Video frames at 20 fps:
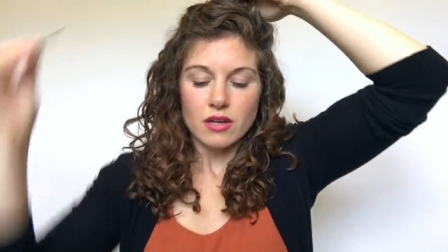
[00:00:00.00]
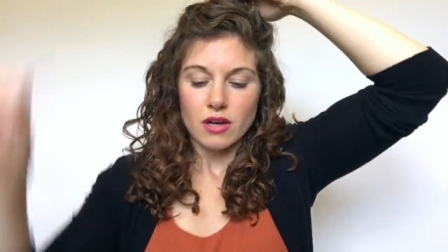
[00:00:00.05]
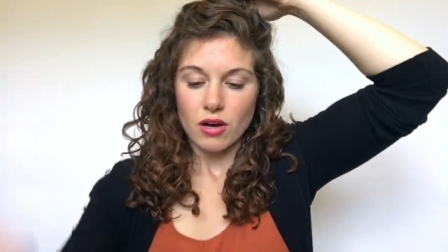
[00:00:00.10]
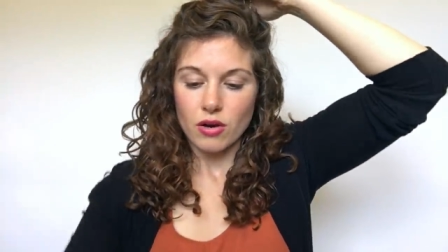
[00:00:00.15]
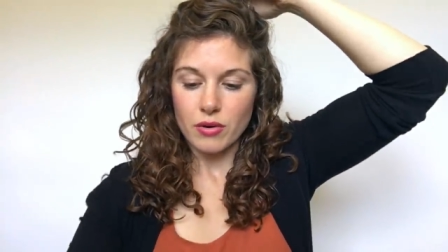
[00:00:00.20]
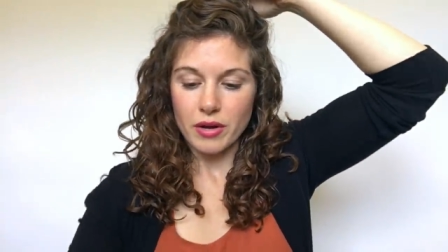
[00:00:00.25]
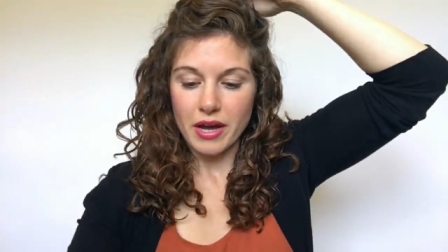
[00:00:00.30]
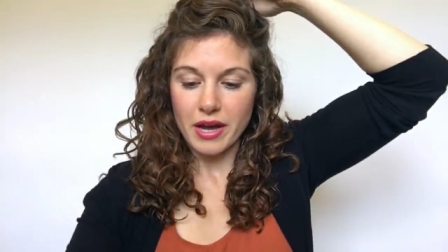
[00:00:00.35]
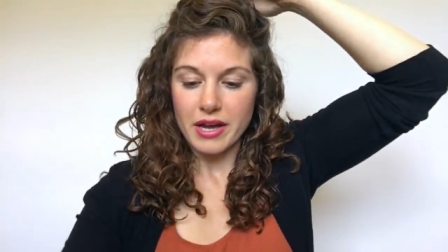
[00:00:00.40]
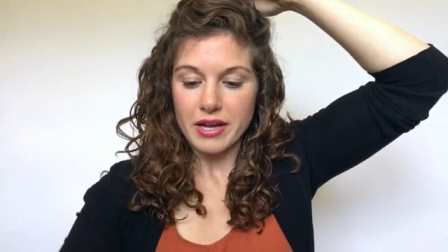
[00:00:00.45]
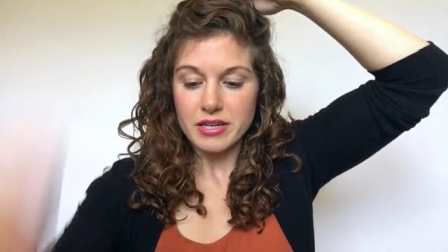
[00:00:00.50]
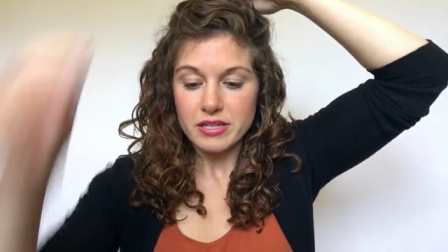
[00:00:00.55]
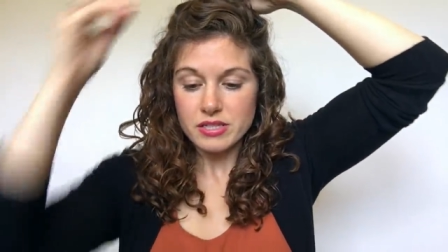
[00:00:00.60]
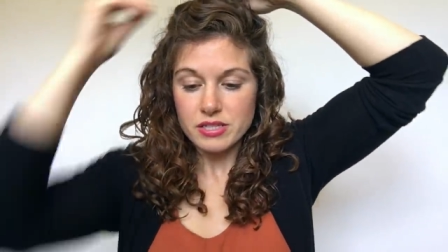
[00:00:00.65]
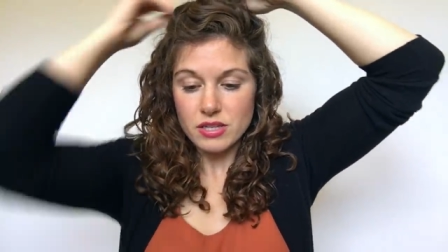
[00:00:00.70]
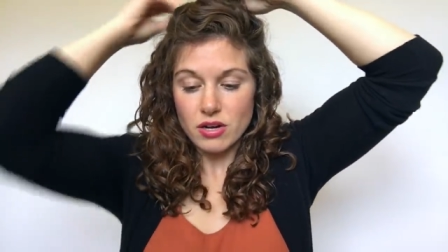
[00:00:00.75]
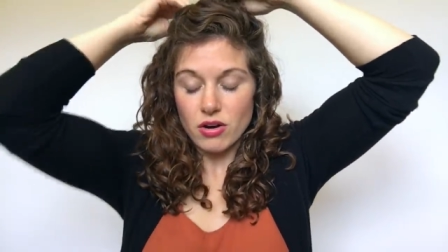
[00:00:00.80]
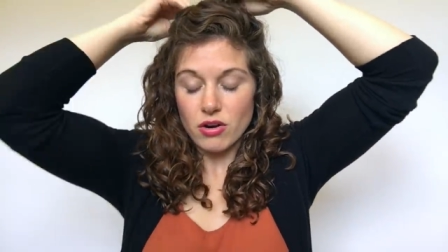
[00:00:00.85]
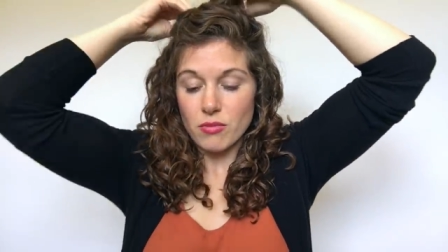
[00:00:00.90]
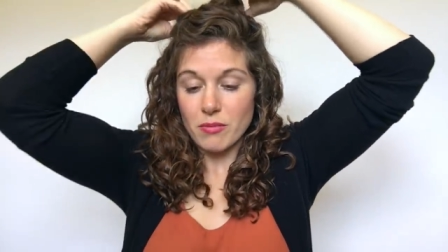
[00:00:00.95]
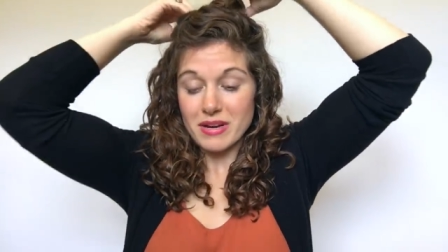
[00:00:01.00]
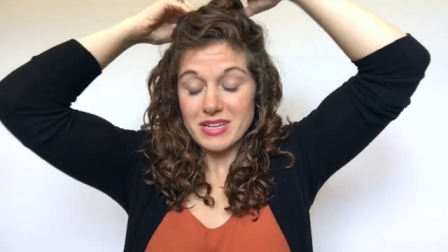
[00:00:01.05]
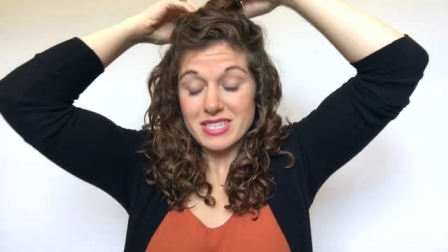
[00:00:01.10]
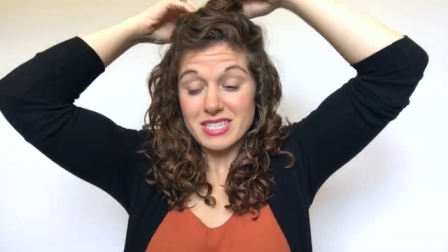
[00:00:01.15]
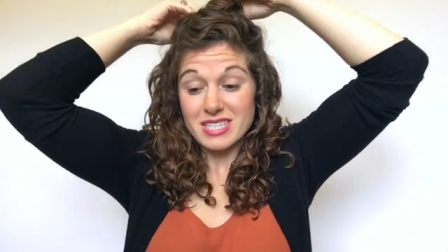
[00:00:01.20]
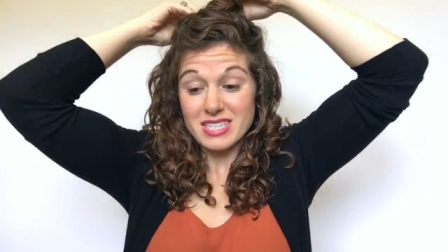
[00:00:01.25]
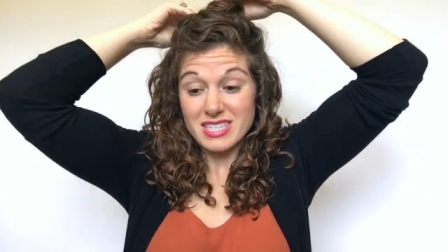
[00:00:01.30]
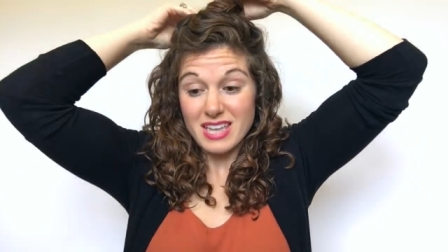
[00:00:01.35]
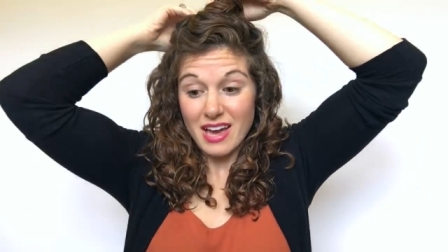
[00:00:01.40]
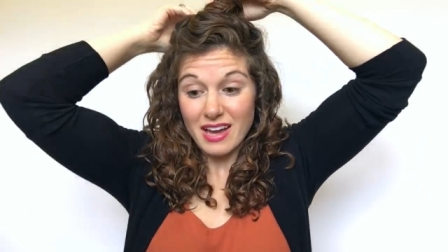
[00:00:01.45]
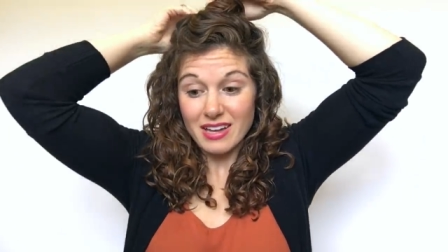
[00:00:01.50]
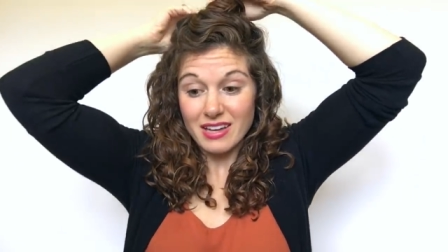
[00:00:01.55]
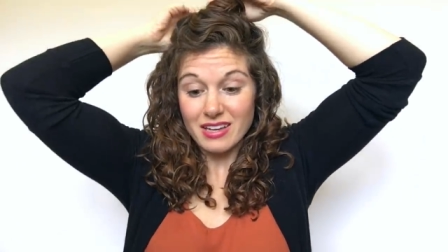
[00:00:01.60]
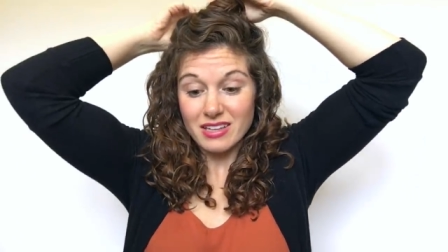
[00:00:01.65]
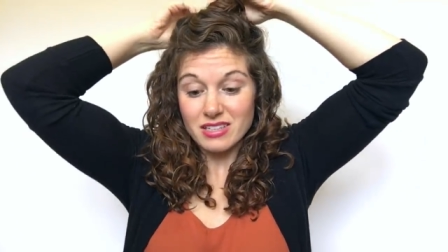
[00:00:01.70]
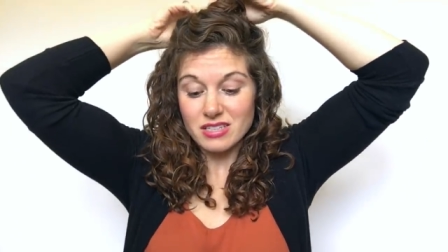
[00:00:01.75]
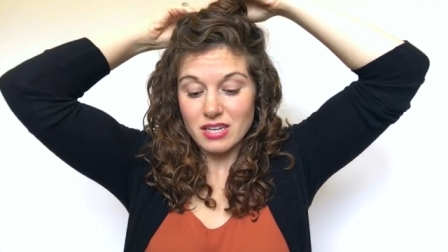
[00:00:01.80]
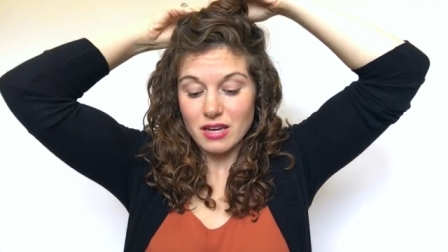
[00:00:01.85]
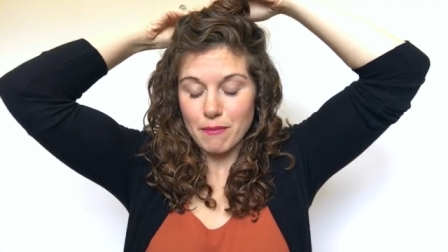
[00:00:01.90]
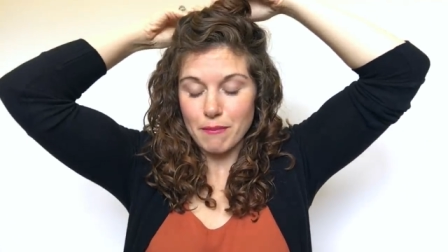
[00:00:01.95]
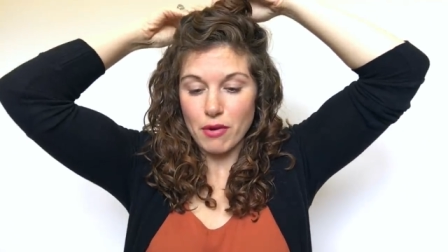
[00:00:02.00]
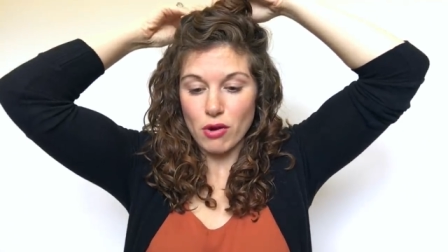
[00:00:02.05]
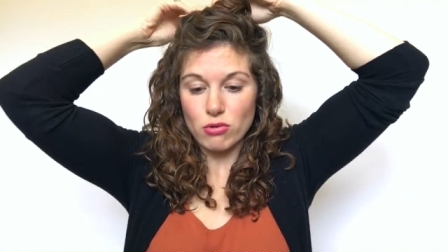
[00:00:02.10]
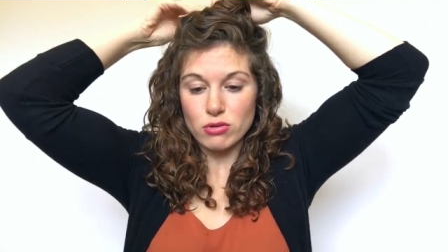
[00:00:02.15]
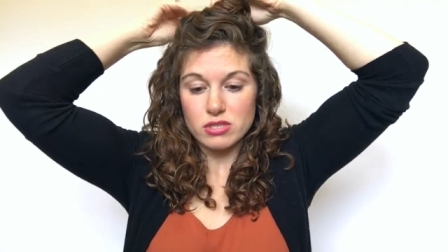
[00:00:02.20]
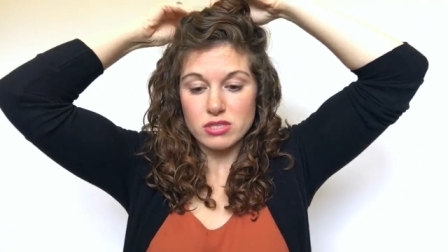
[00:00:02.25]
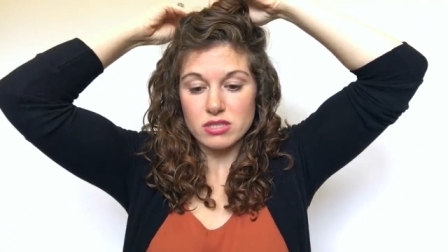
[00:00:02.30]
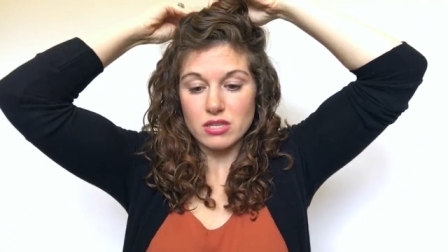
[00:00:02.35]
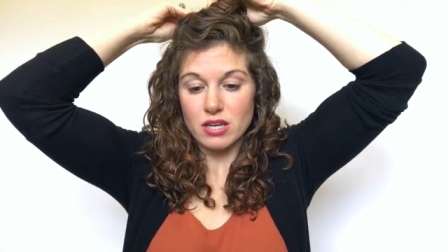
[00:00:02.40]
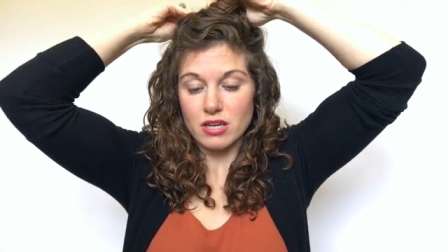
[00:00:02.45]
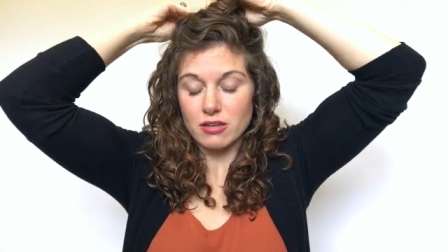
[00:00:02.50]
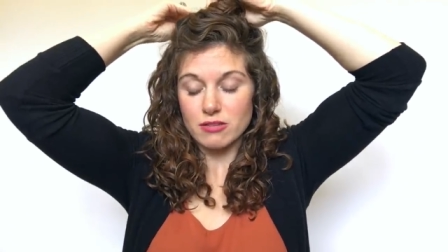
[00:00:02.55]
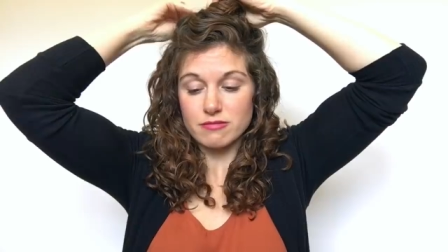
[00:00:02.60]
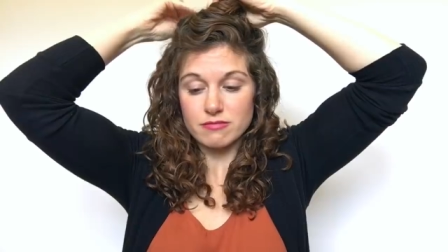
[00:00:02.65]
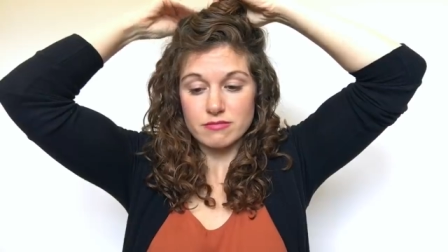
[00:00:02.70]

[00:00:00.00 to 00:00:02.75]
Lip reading: Okay, so my second most